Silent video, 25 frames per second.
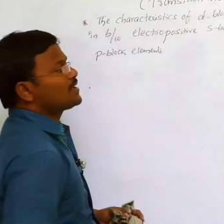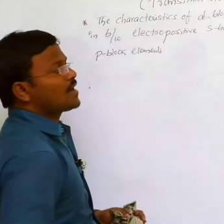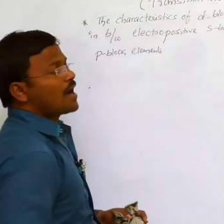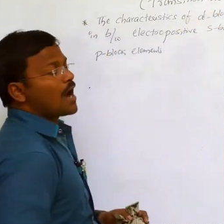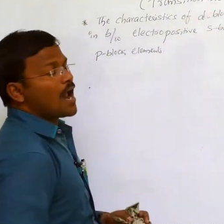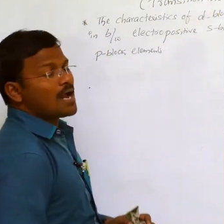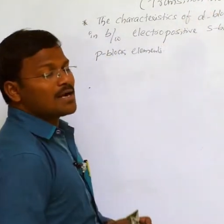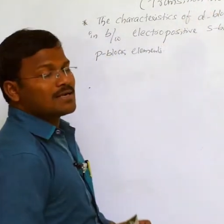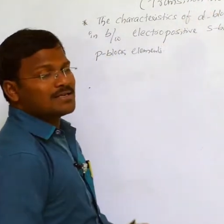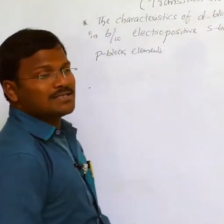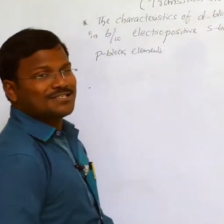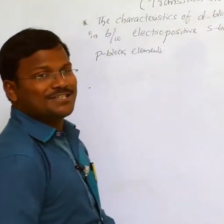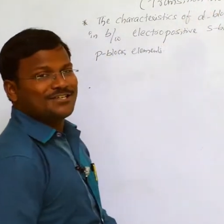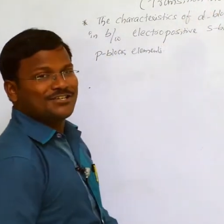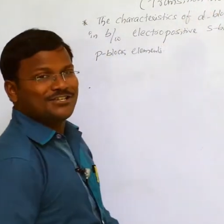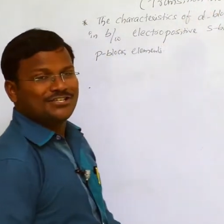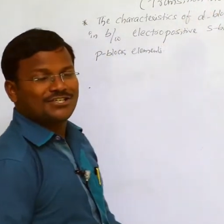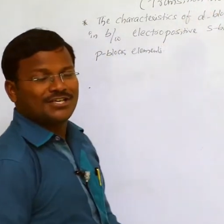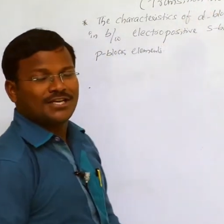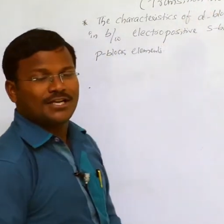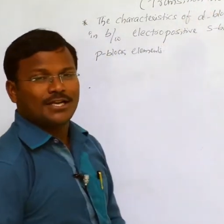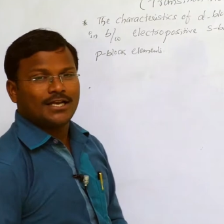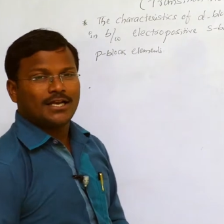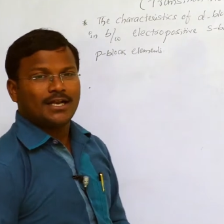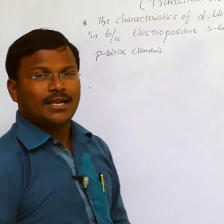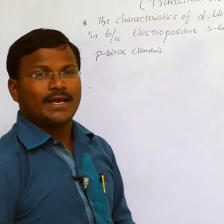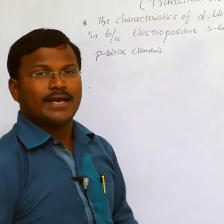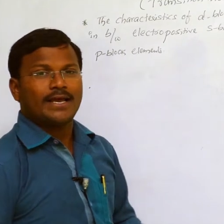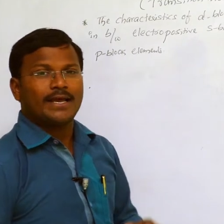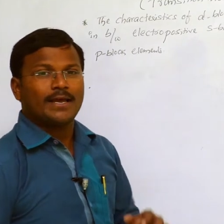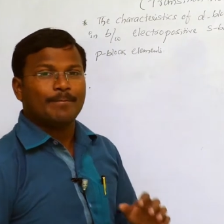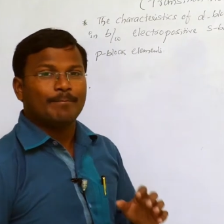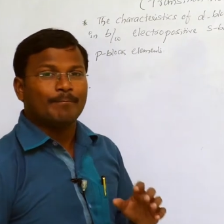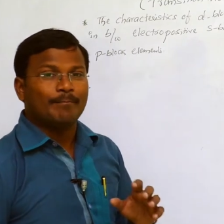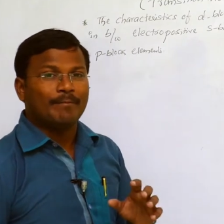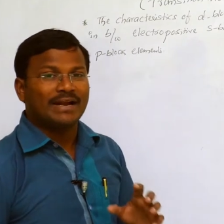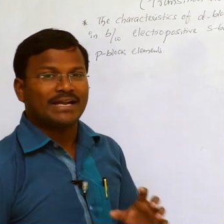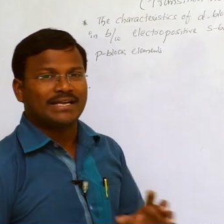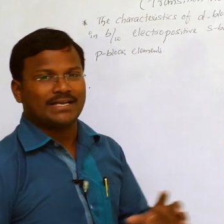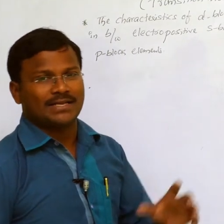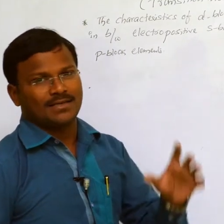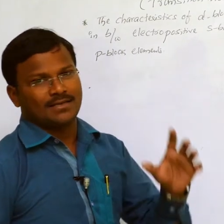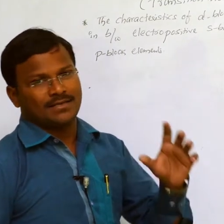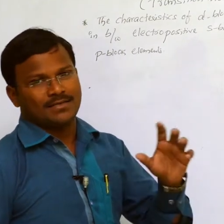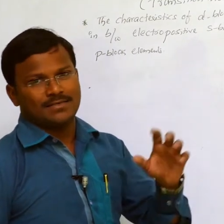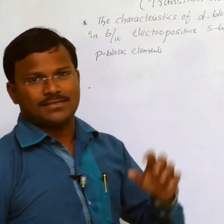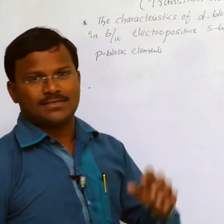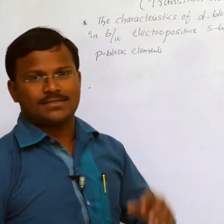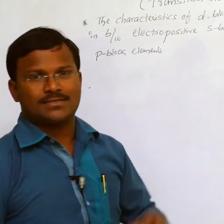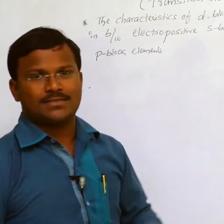transition
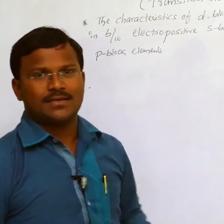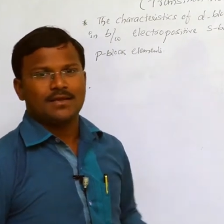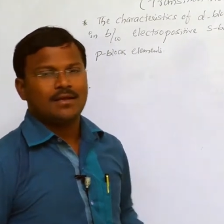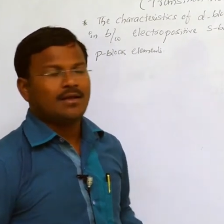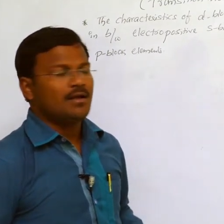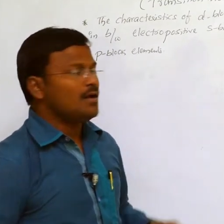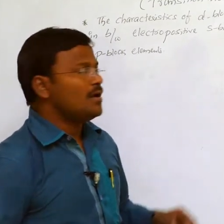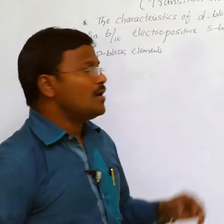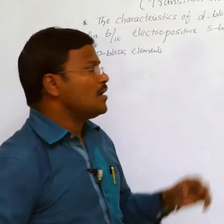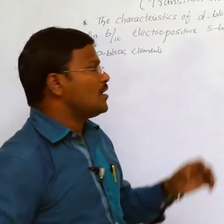metals.